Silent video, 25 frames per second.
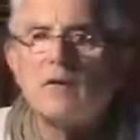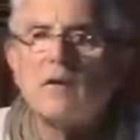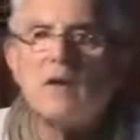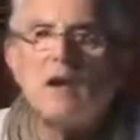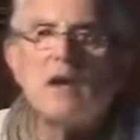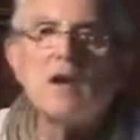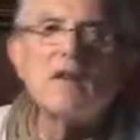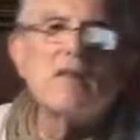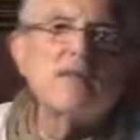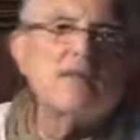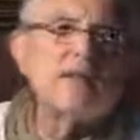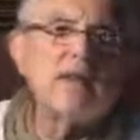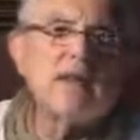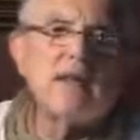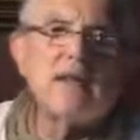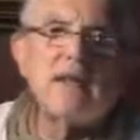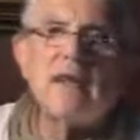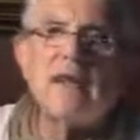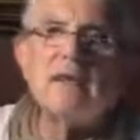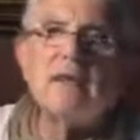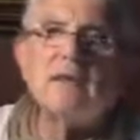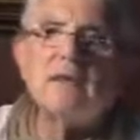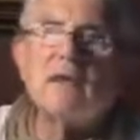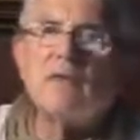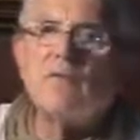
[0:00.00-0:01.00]
none of the
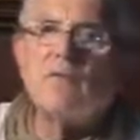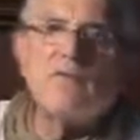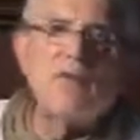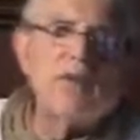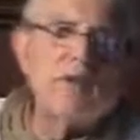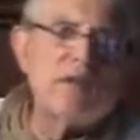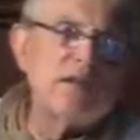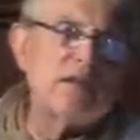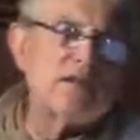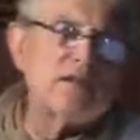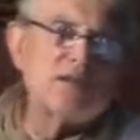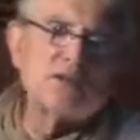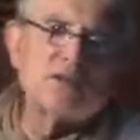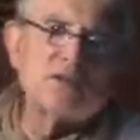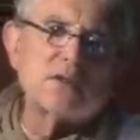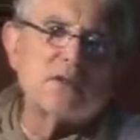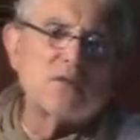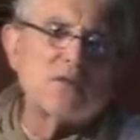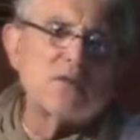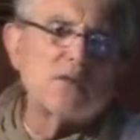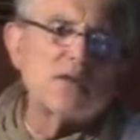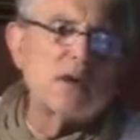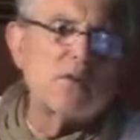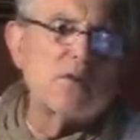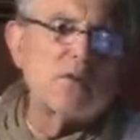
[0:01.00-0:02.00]

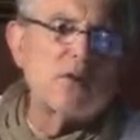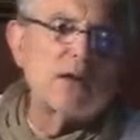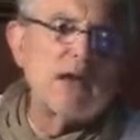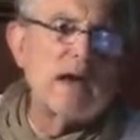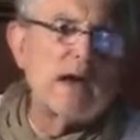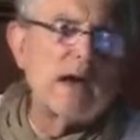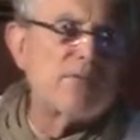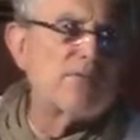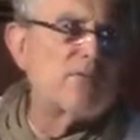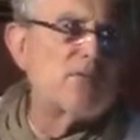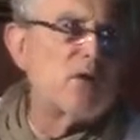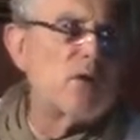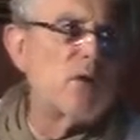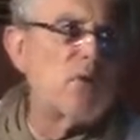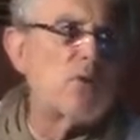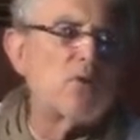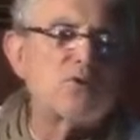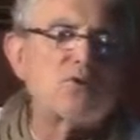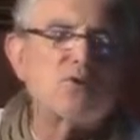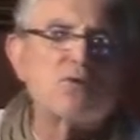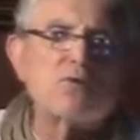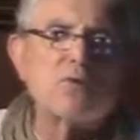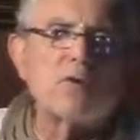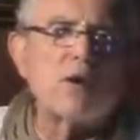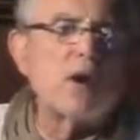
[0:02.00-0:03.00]
inconveniences that we have. No
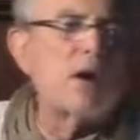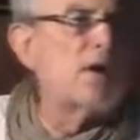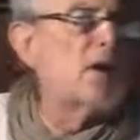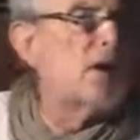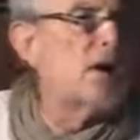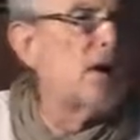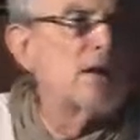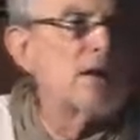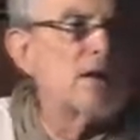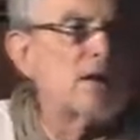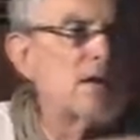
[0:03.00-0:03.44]
drunk